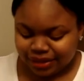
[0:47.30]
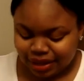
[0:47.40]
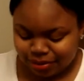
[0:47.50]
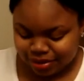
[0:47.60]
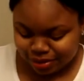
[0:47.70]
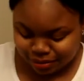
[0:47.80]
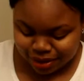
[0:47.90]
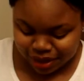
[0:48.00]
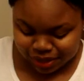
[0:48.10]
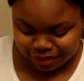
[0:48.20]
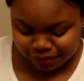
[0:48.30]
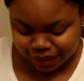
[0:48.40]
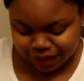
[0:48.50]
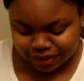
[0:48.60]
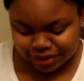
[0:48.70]
That was so nice of
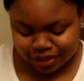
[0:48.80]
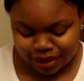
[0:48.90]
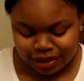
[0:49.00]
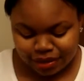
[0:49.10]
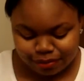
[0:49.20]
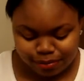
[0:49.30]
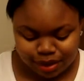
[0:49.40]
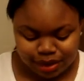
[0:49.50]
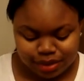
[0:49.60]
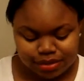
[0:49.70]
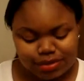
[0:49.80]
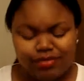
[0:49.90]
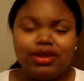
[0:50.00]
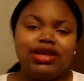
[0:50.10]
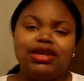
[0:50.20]
her to think of me. It's,
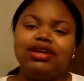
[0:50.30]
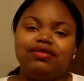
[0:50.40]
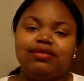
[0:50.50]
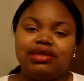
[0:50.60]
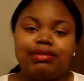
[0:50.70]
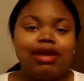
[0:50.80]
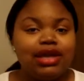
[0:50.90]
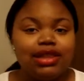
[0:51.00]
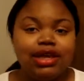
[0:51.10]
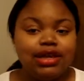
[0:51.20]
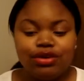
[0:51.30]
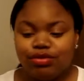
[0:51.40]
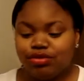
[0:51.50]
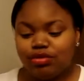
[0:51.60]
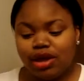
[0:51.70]
it's really good when somebody think of
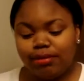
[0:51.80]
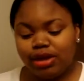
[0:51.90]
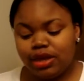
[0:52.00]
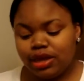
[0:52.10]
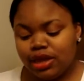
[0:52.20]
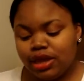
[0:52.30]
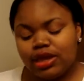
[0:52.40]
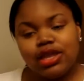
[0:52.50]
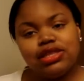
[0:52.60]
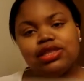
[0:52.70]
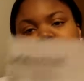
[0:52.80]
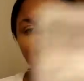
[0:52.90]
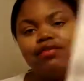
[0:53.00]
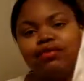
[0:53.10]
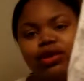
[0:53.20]
you. You know what I mean? This is
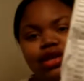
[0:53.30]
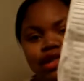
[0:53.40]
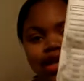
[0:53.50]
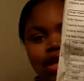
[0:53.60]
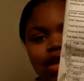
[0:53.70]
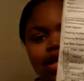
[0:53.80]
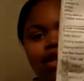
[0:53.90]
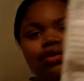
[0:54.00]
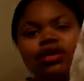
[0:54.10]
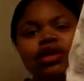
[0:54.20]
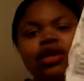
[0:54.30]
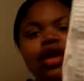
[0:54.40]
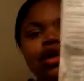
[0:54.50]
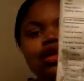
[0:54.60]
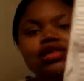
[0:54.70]
the invoice they gave you.
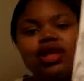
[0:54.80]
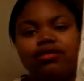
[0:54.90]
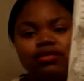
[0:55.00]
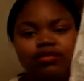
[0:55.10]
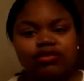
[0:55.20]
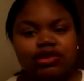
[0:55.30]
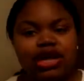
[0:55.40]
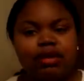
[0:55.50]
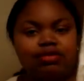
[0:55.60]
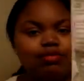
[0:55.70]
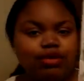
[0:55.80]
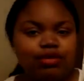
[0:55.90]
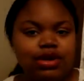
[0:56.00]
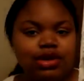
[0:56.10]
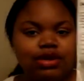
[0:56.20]
And this stuff was from Sam's
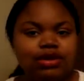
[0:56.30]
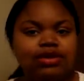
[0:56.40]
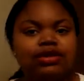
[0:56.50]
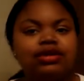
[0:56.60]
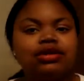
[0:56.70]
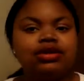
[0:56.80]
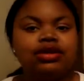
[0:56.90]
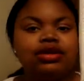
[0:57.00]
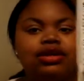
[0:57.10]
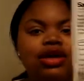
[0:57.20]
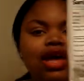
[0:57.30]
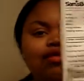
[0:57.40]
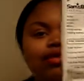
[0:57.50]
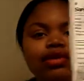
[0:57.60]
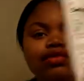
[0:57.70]
Beauty. I
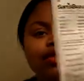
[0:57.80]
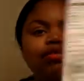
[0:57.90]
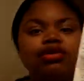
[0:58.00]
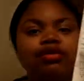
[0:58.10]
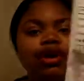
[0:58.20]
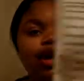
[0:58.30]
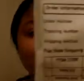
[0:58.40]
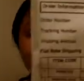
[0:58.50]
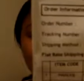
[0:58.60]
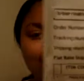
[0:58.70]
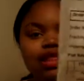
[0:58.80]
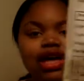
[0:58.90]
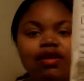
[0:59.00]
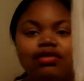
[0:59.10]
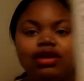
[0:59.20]
haven't ordered from them in a while, but yes,
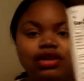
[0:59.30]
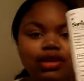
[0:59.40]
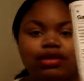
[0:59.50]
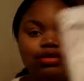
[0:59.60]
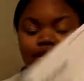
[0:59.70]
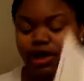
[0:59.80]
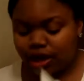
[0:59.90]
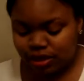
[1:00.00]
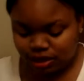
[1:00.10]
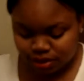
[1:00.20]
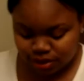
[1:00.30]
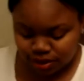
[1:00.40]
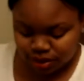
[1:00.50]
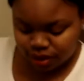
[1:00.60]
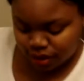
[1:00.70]
they have good deals, yes.
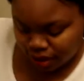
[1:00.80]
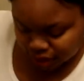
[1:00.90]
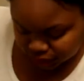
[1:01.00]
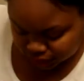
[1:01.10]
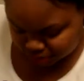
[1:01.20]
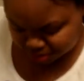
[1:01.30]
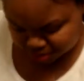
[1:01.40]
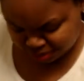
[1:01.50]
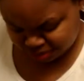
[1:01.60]
Yep.